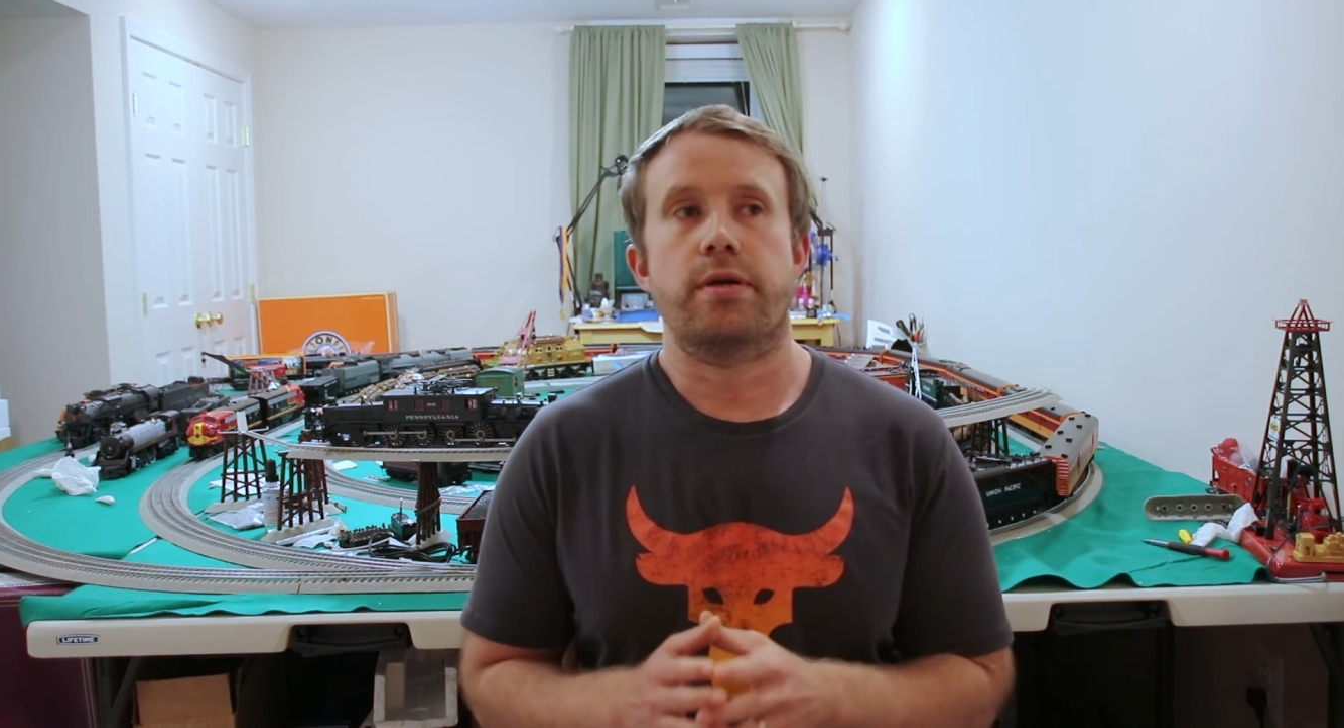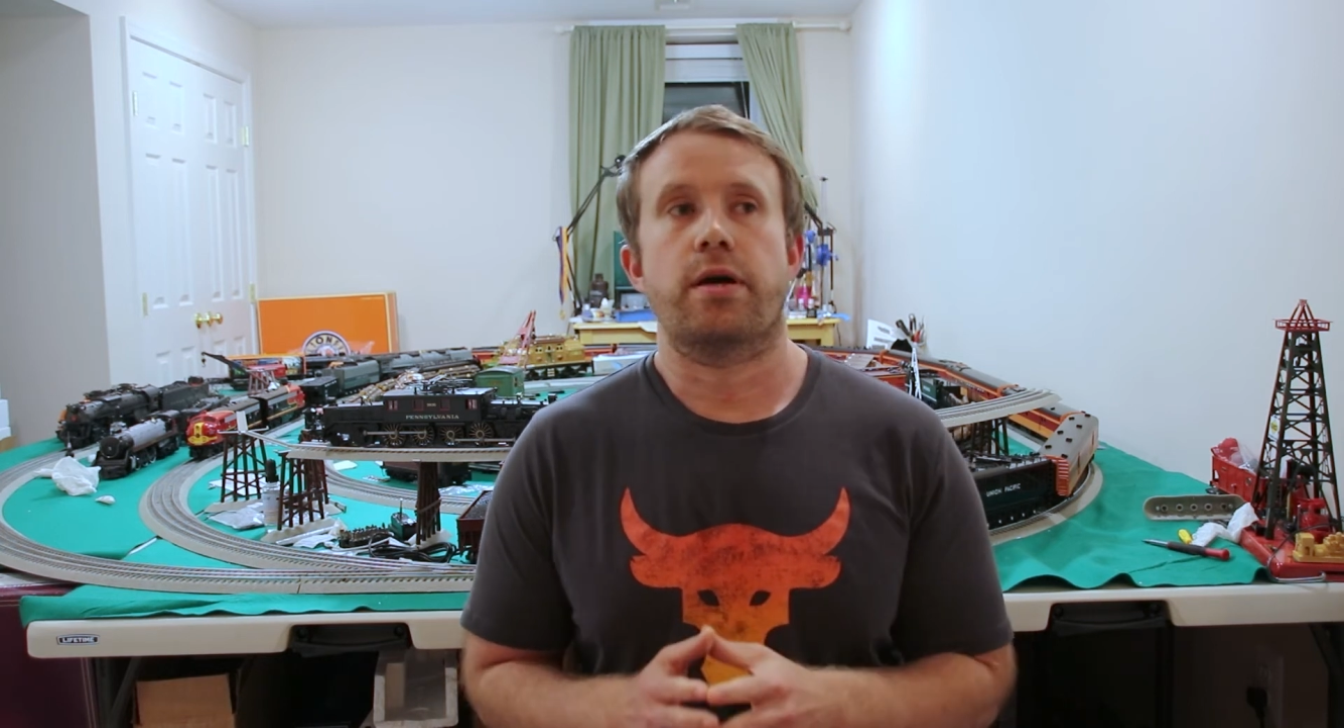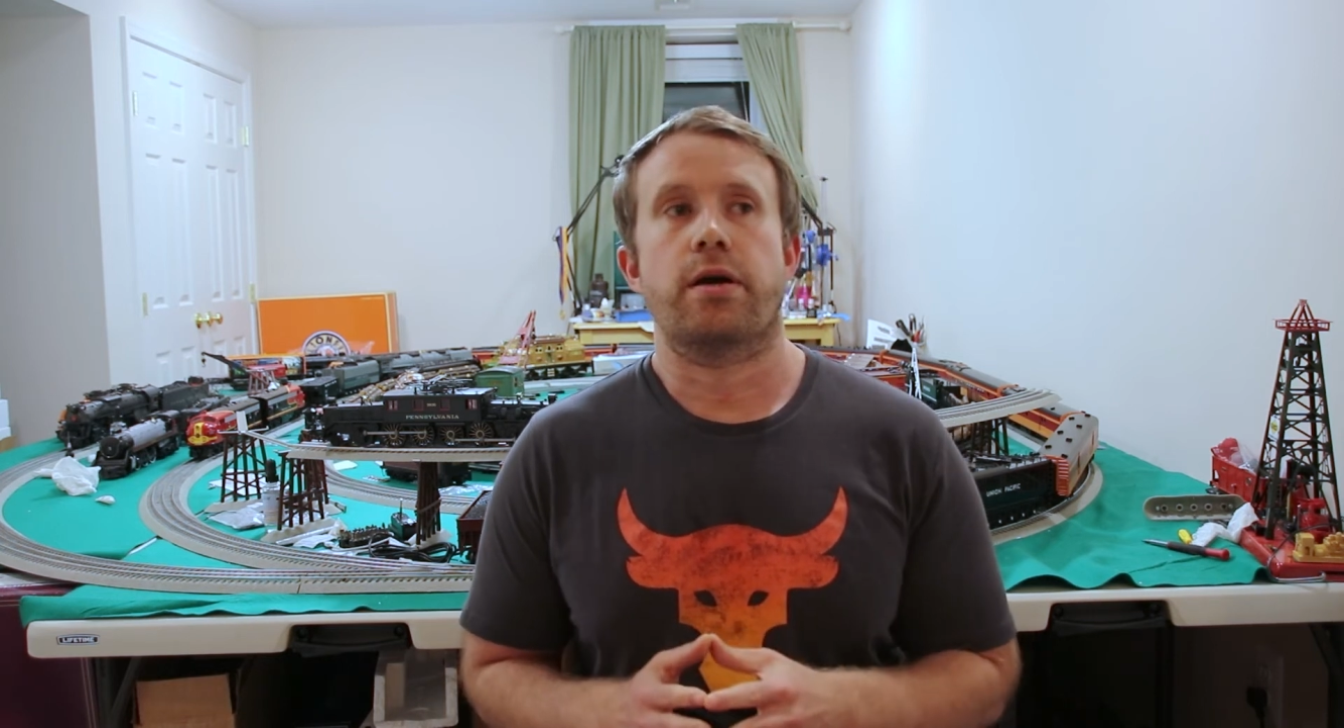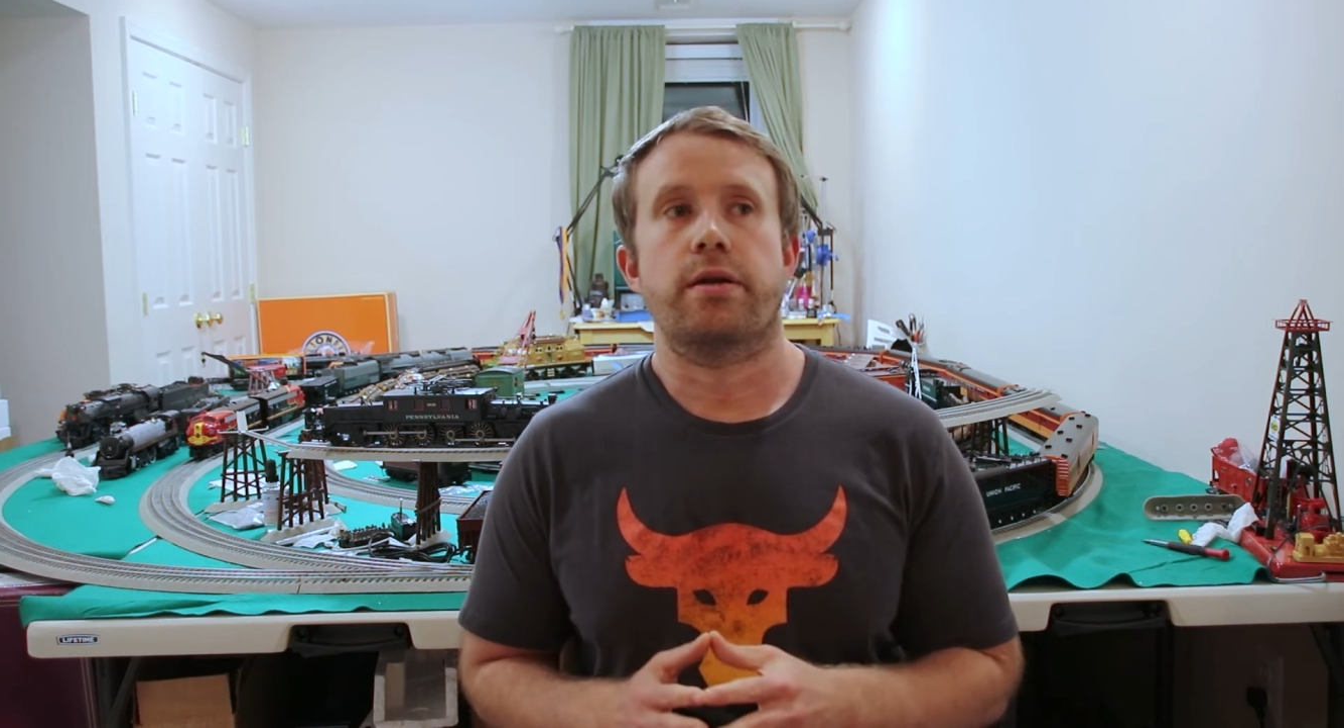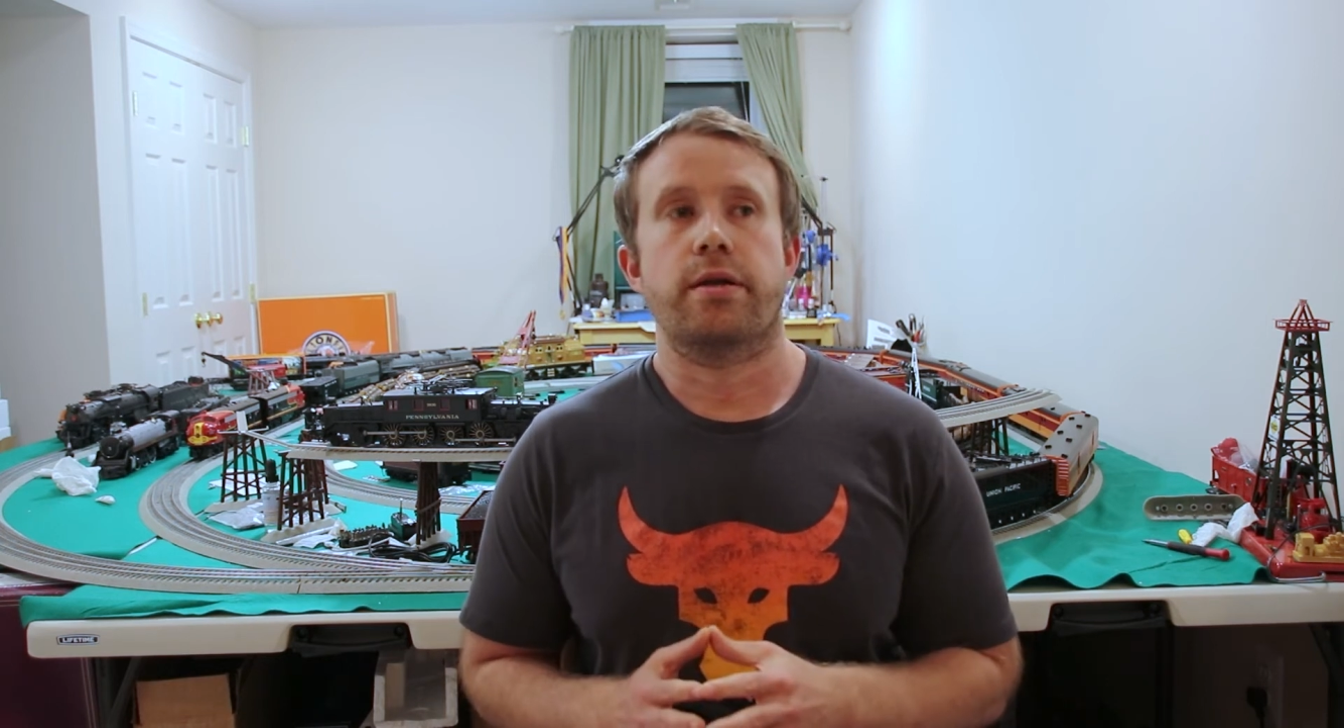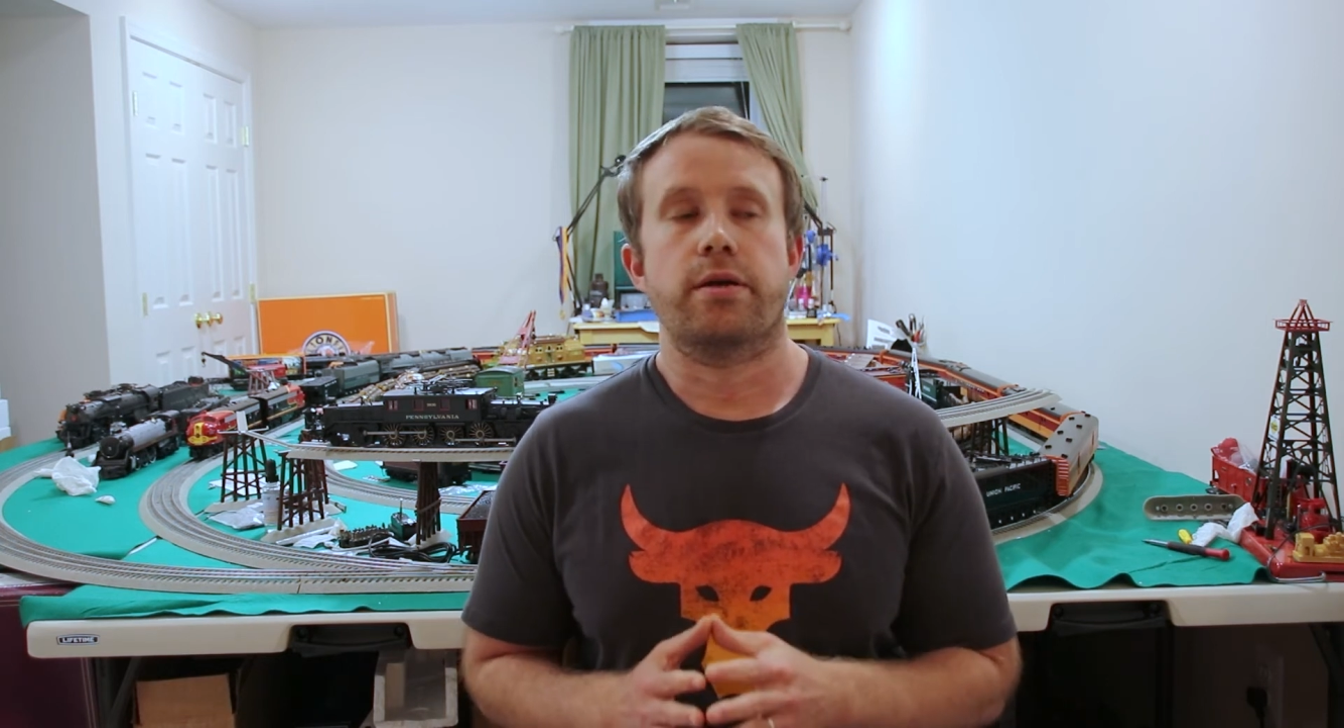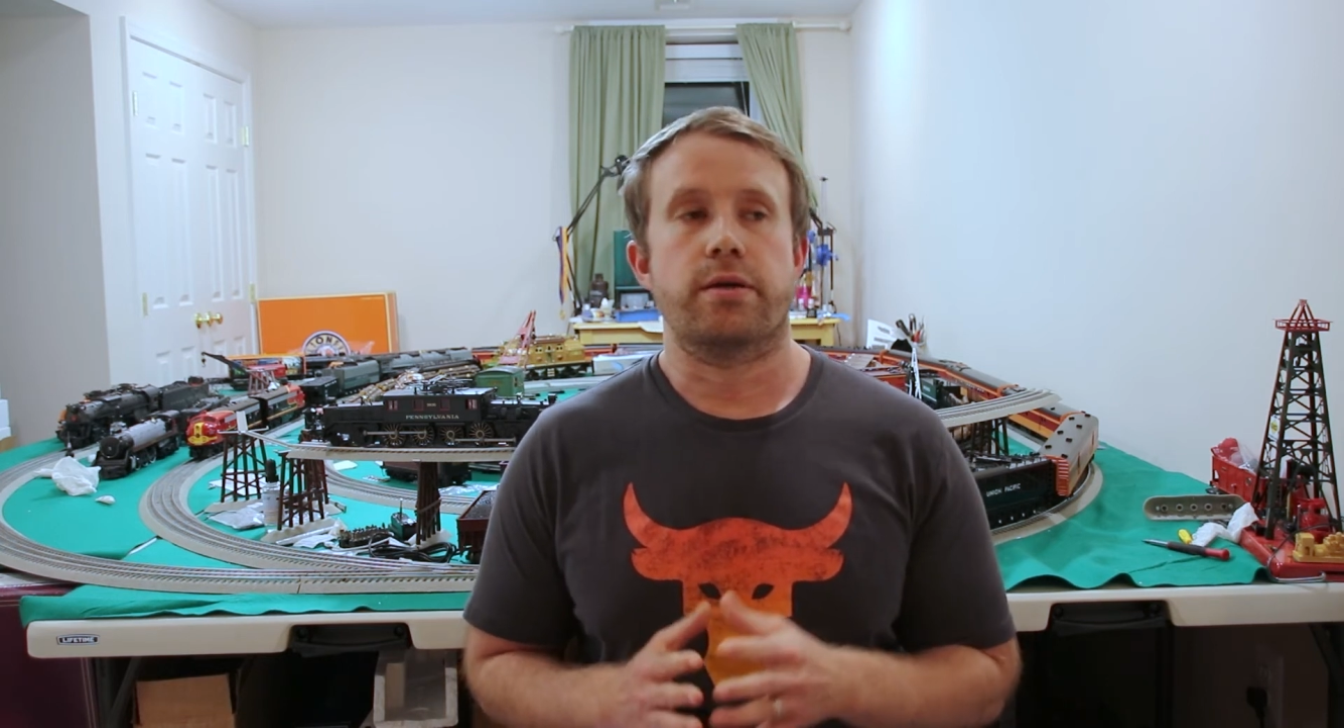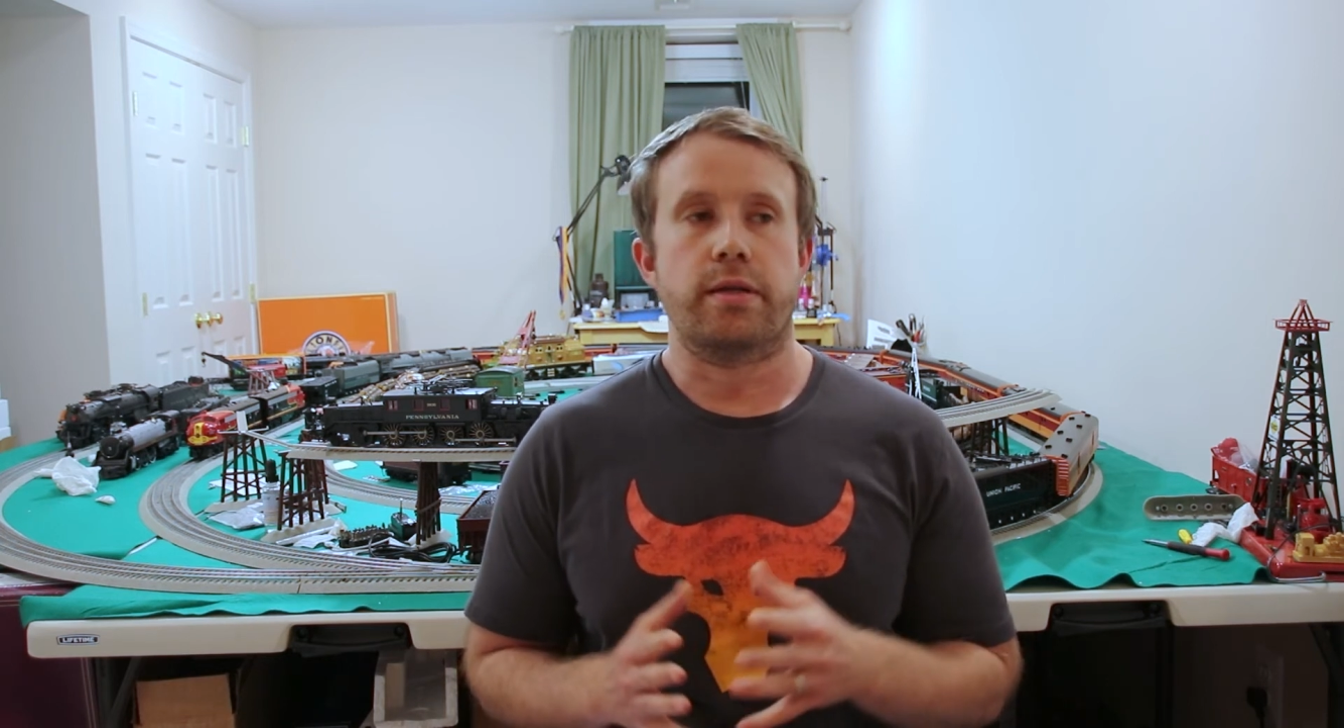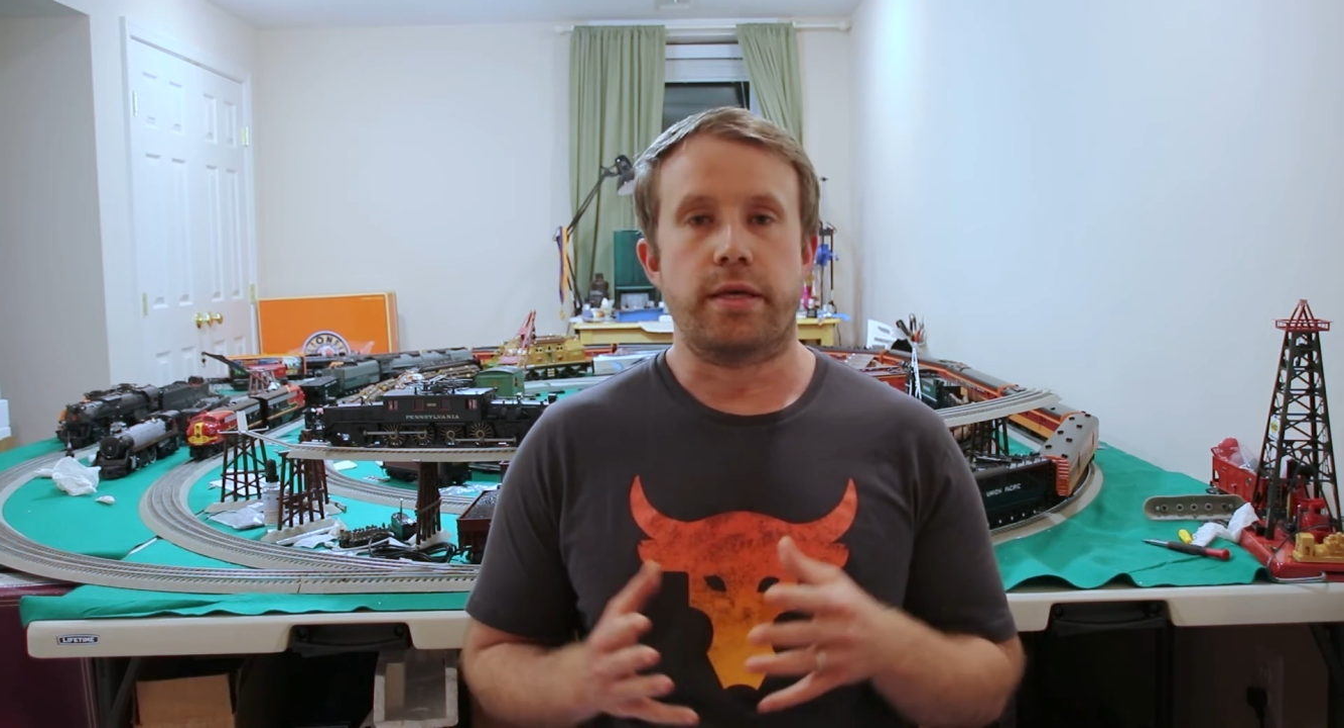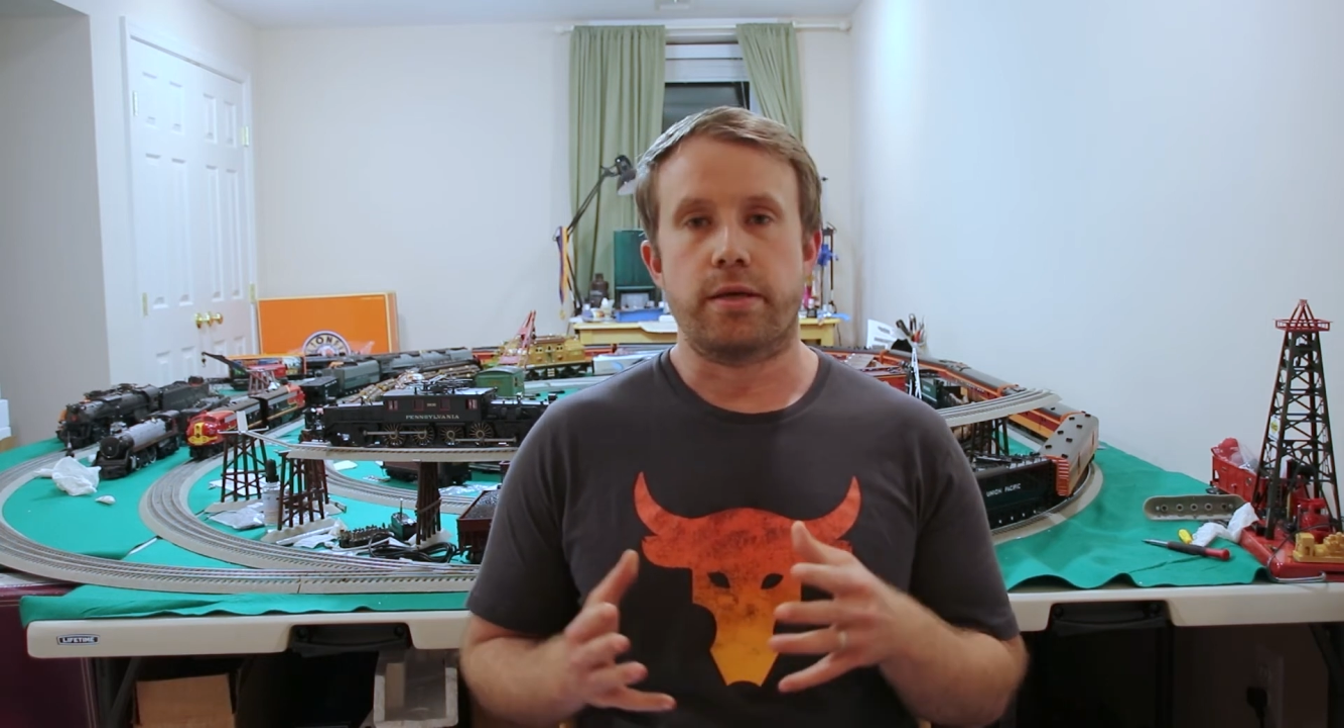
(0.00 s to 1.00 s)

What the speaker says: on, or